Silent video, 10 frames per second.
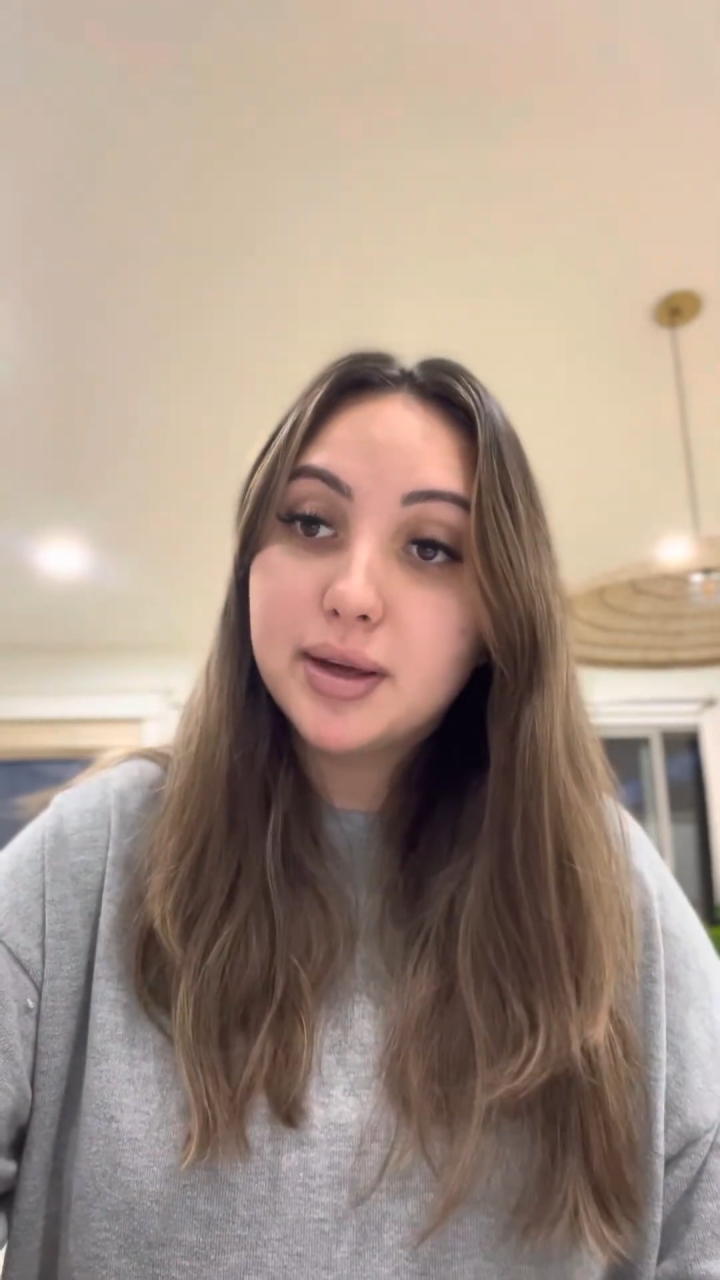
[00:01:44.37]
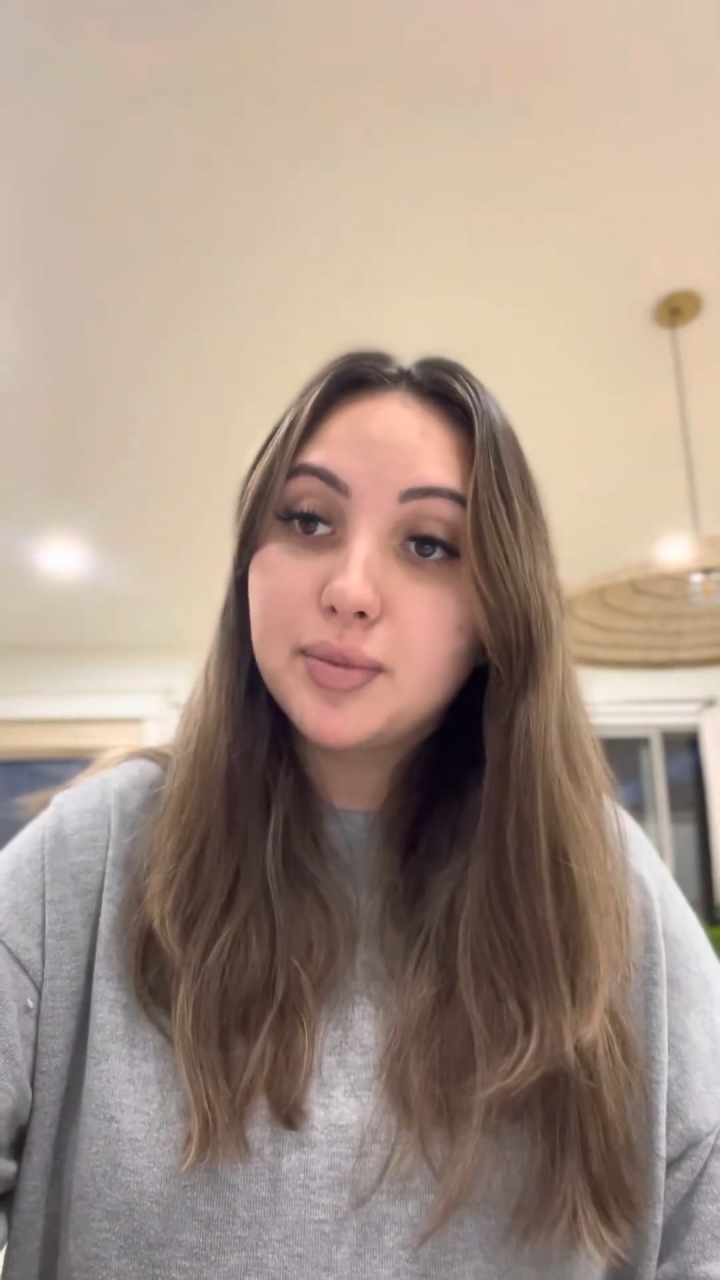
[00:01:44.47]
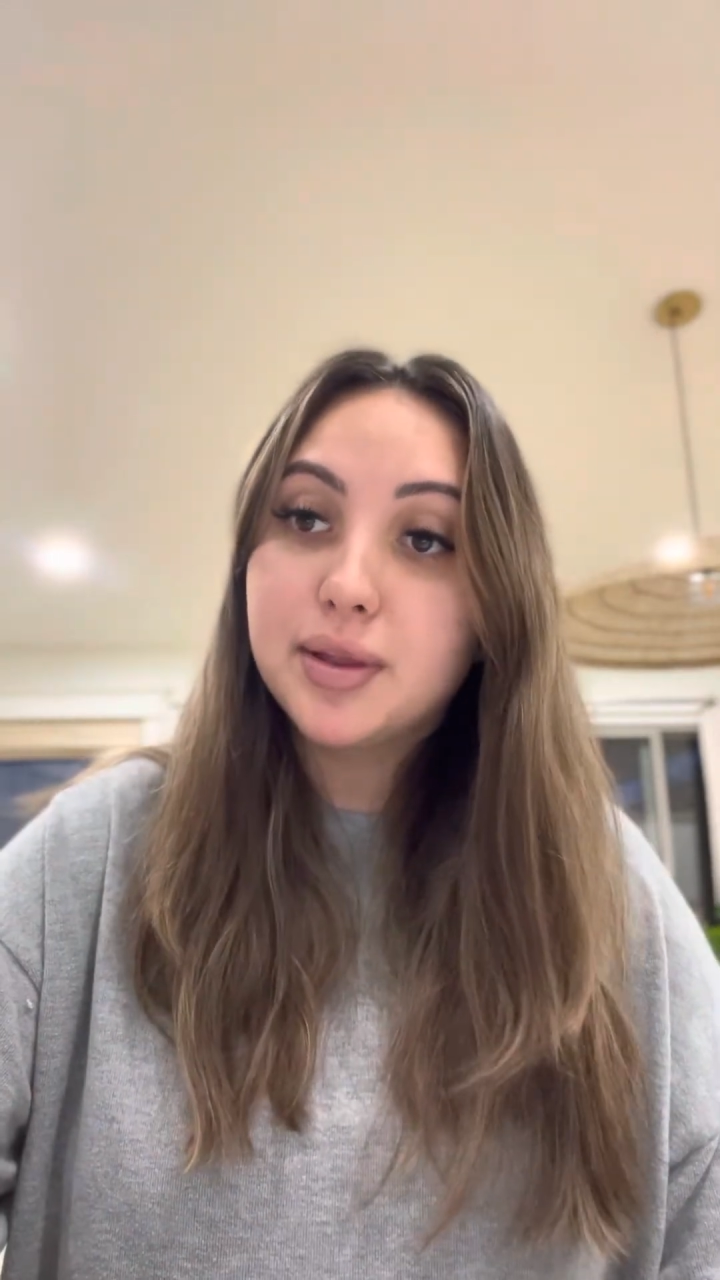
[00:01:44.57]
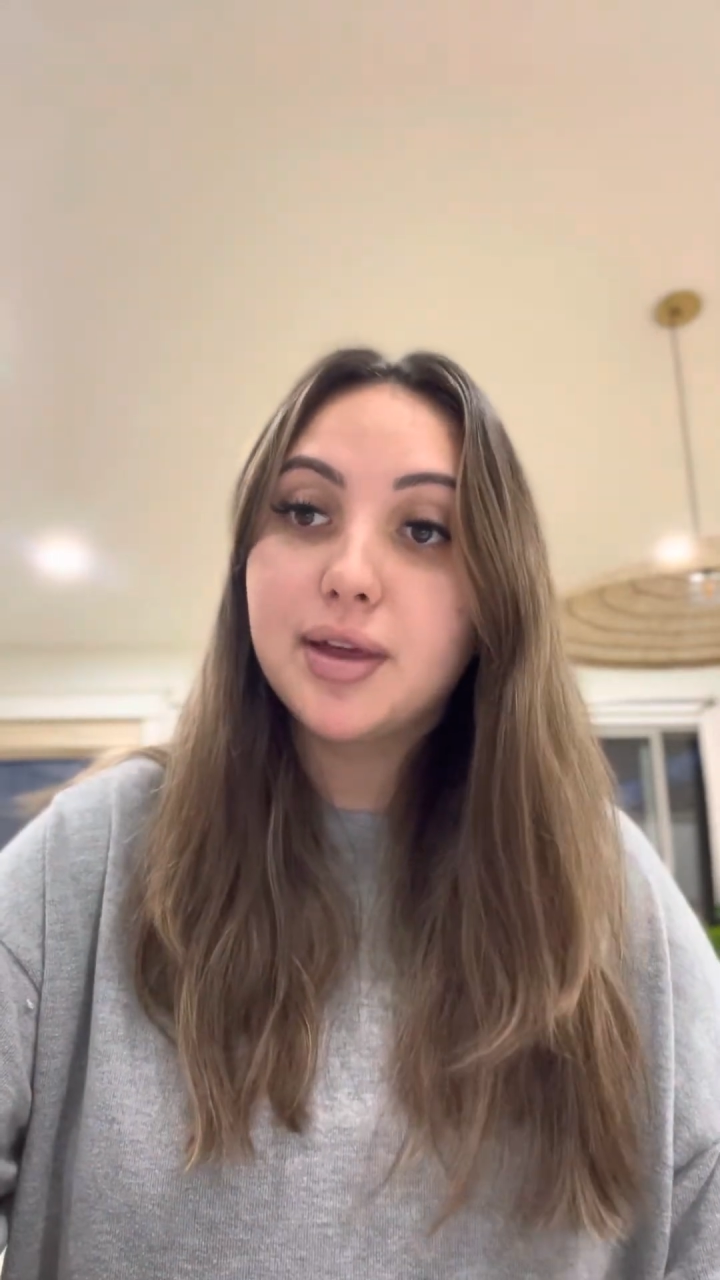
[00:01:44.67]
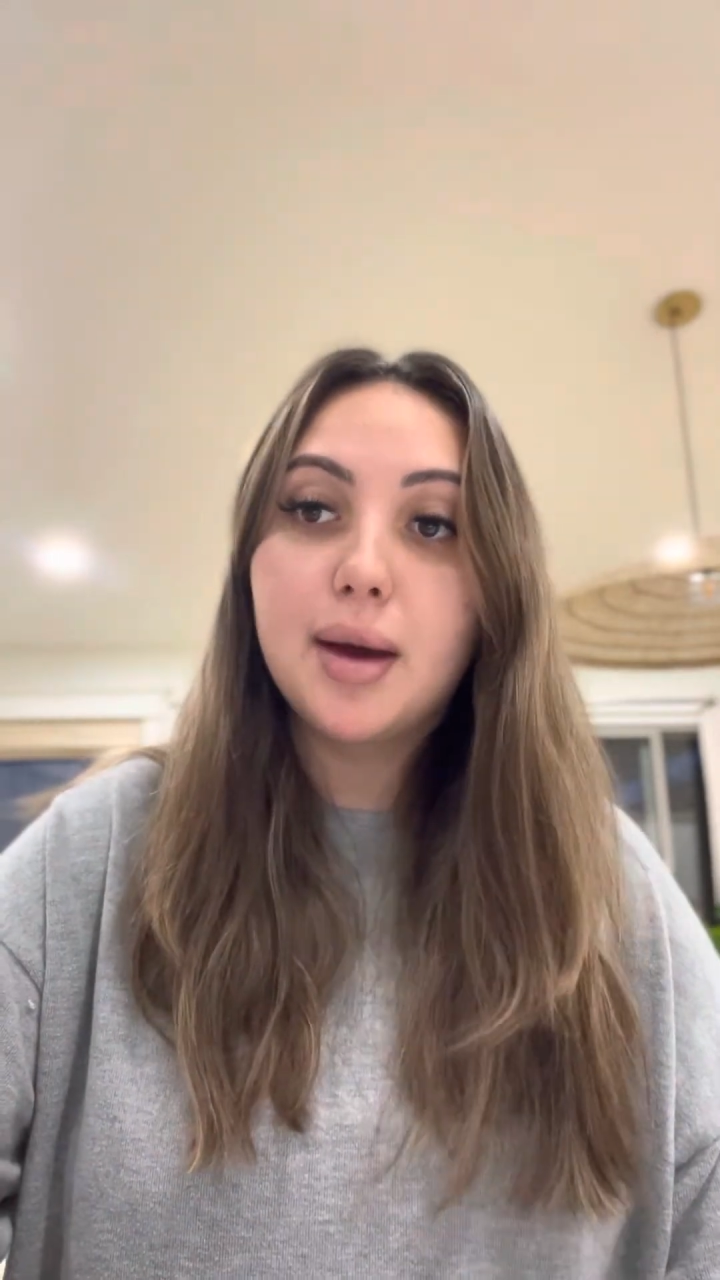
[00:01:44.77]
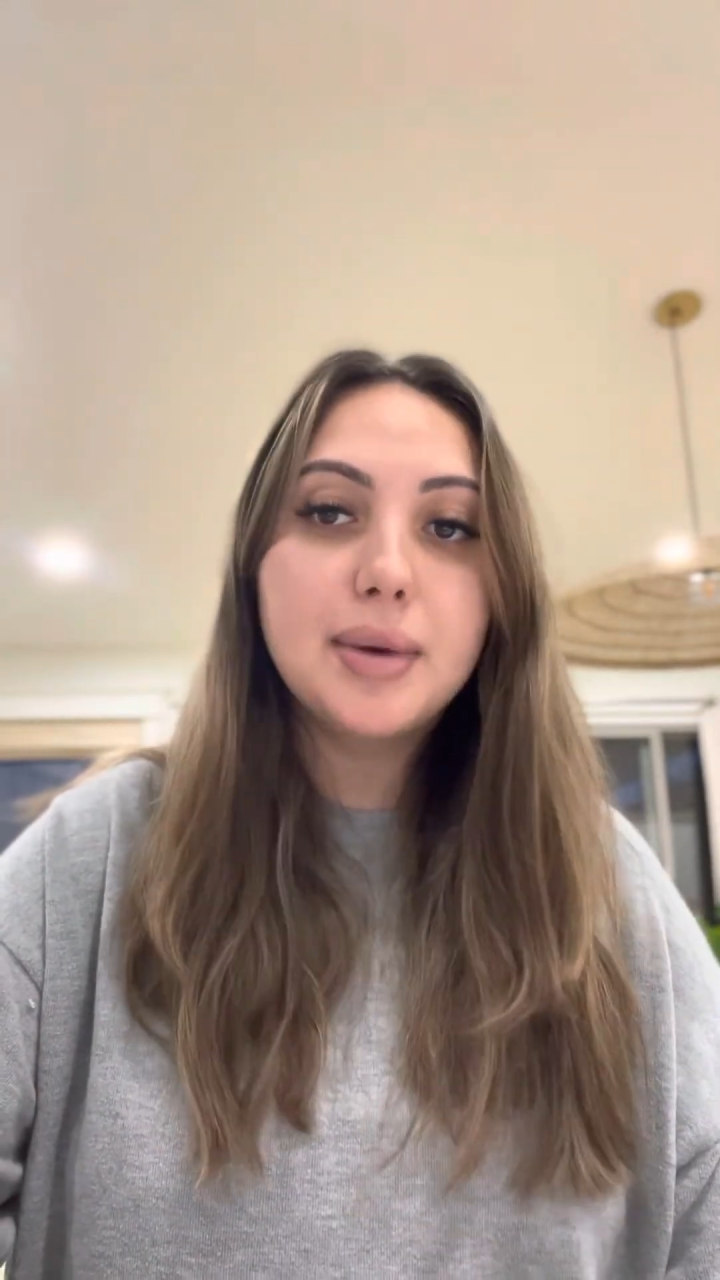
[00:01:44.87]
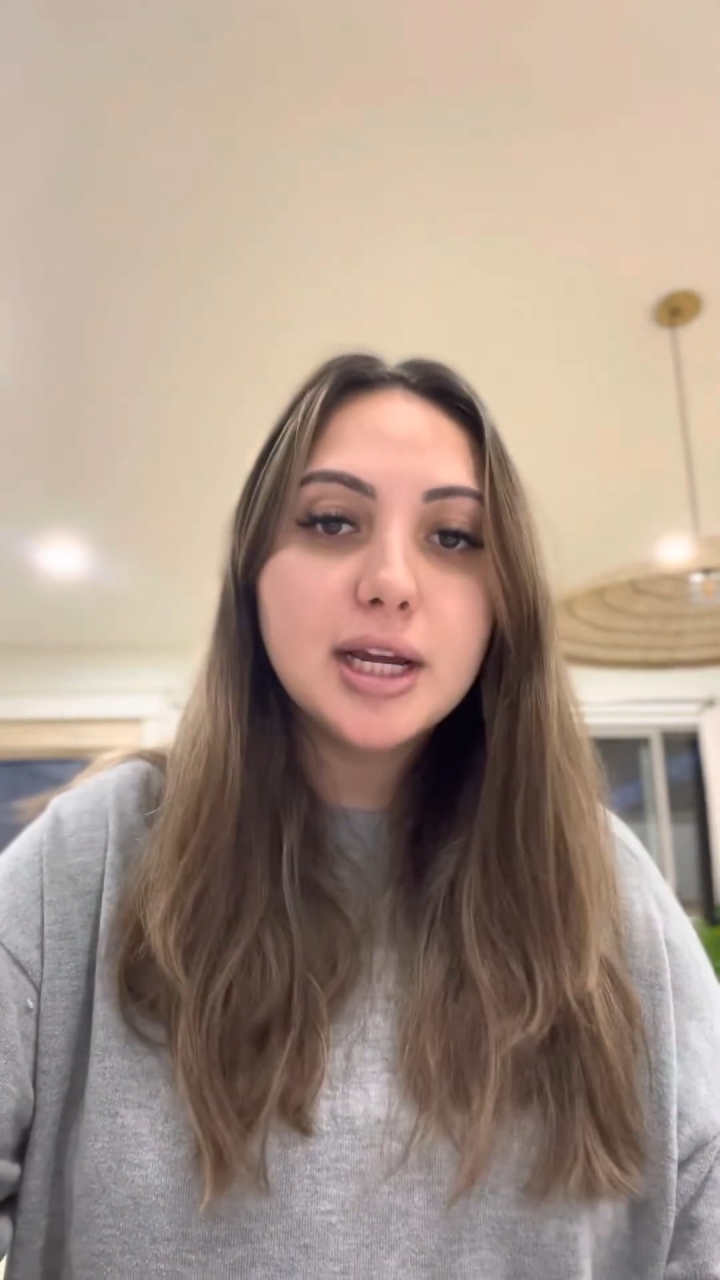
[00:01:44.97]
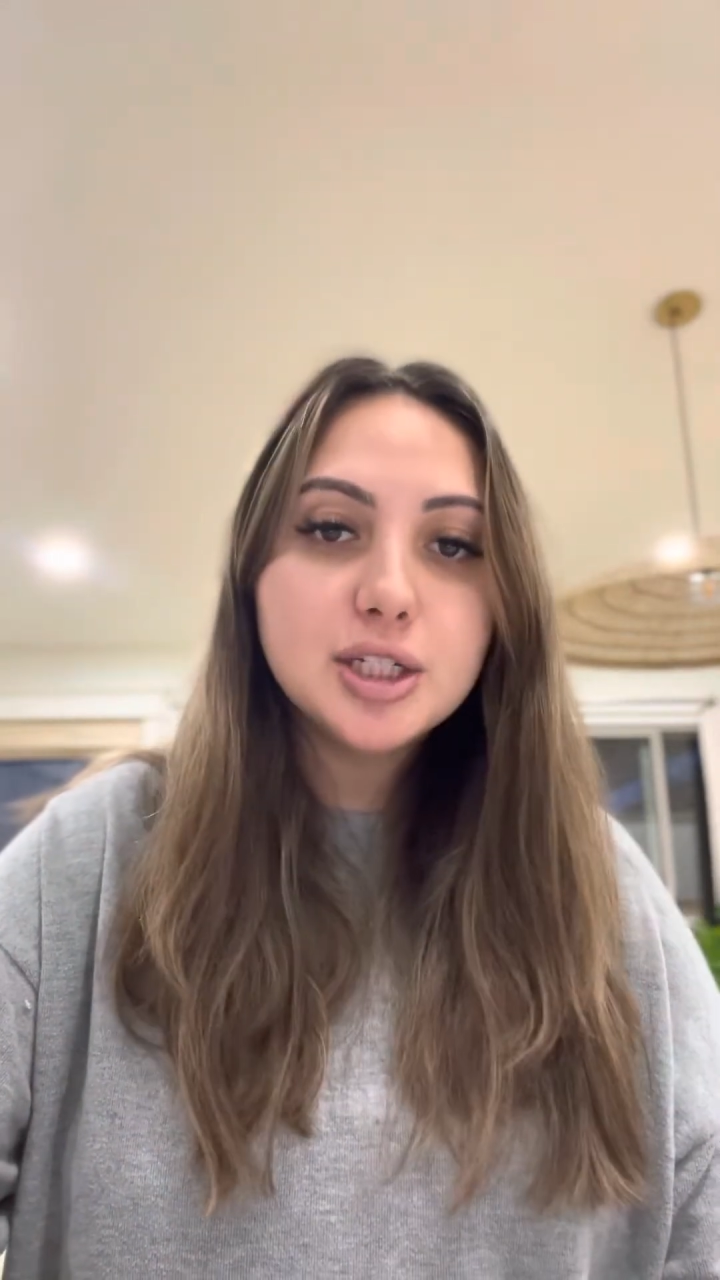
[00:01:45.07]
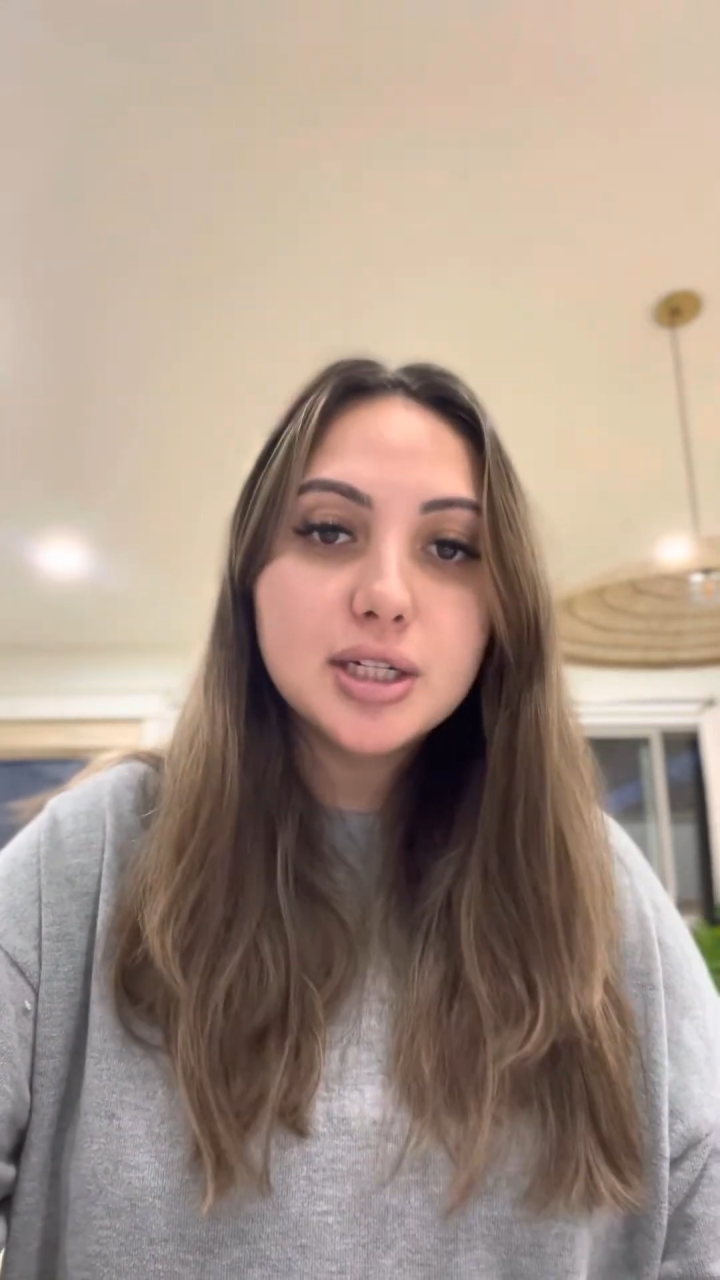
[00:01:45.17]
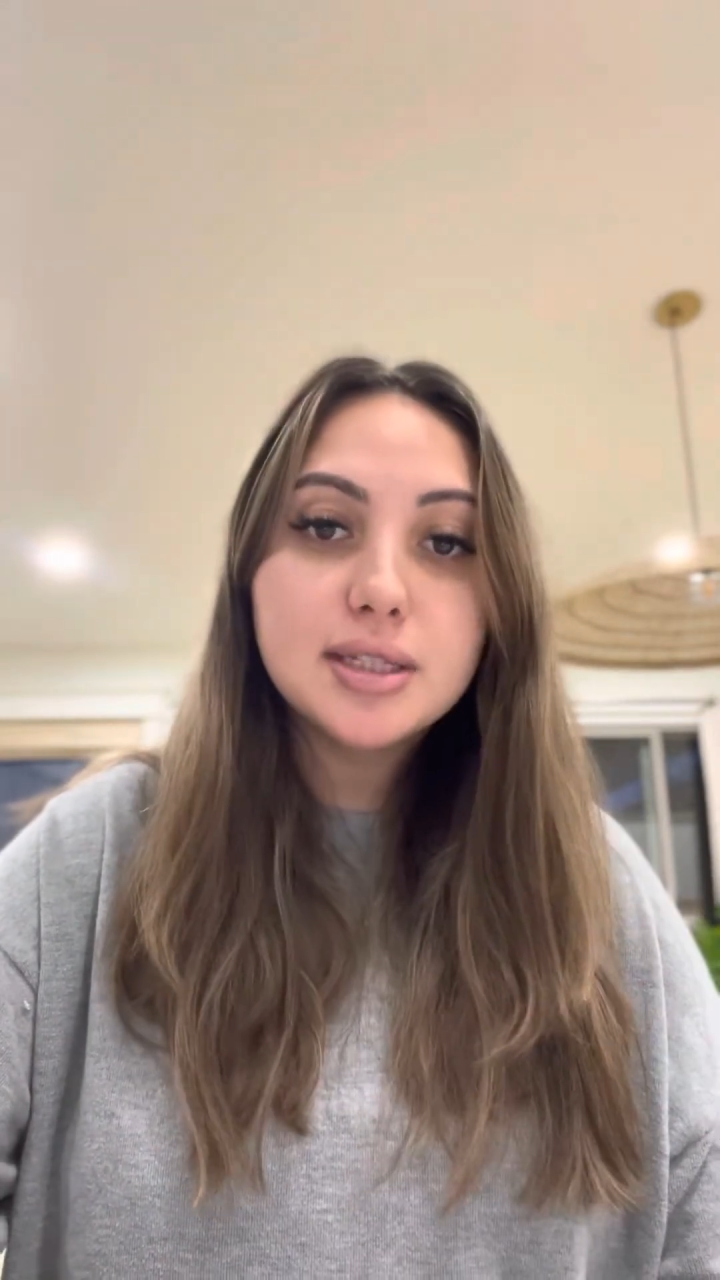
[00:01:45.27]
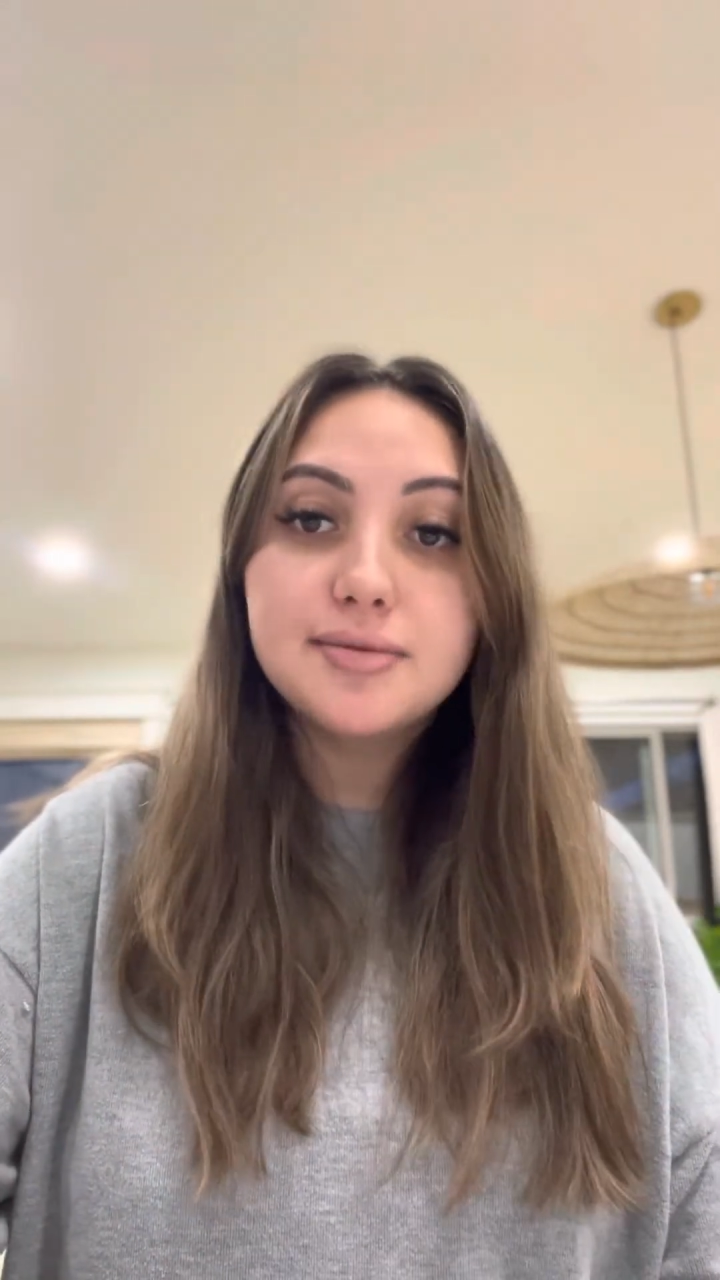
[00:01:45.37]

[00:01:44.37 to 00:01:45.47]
with patients,